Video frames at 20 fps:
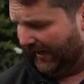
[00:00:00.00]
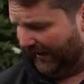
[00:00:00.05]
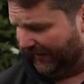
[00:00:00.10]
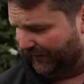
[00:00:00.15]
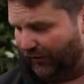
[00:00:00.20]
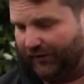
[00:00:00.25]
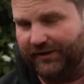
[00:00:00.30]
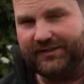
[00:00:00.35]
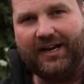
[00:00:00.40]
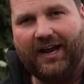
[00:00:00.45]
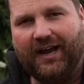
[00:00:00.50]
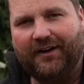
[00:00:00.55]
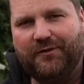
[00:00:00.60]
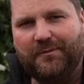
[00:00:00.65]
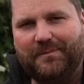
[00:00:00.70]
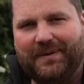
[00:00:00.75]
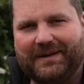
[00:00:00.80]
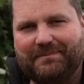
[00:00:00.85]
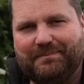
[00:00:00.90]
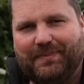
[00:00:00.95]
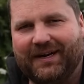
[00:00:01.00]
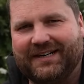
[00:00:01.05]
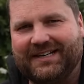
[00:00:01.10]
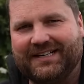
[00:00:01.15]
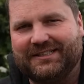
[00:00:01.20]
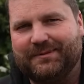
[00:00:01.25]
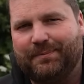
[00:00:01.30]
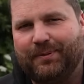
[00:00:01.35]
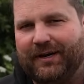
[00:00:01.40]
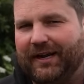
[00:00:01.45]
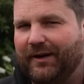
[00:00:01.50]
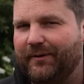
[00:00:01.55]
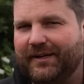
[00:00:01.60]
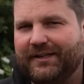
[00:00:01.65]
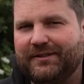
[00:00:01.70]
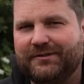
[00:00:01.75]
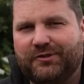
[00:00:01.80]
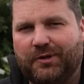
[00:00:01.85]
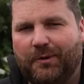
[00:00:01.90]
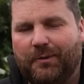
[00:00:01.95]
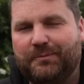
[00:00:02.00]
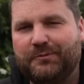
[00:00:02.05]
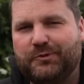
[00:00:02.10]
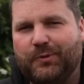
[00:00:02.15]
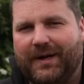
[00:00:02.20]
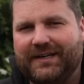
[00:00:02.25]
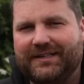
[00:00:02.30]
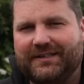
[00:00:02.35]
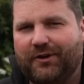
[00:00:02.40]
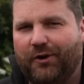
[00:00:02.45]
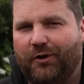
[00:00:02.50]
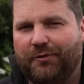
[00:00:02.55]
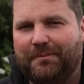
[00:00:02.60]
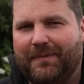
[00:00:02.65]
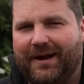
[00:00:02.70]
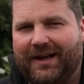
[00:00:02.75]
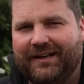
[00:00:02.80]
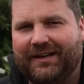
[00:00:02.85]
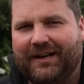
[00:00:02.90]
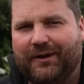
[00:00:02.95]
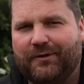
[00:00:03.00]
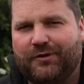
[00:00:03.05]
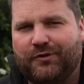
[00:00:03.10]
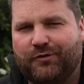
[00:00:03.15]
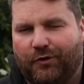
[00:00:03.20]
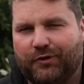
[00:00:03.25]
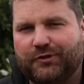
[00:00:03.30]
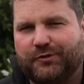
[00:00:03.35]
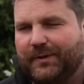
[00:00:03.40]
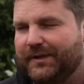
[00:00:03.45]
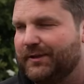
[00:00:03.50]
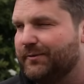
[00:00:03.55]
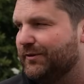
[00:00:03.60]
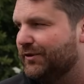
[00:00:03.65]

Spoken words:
I've got this half a big bucket to put out in some 20-odd mile-an-hour crosswinds,